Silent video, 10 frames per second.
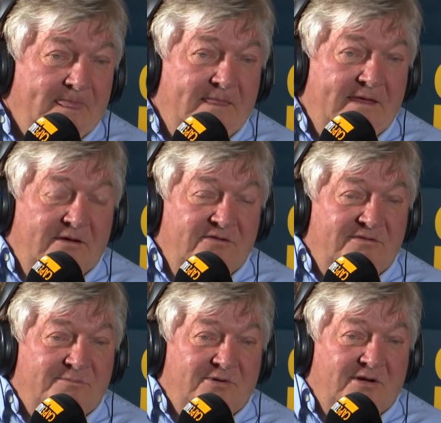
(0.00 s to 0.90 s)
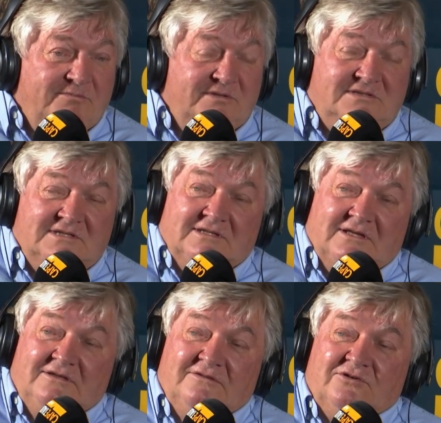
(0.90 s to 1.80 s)
the health department said,
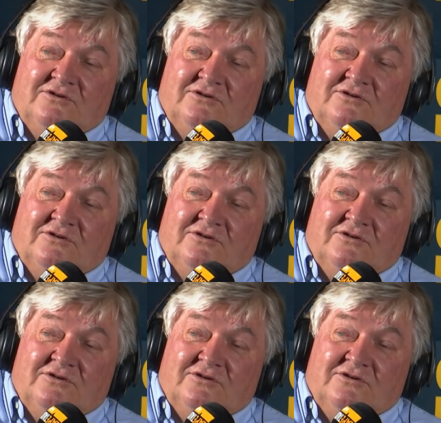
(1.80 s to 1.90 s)
no, you've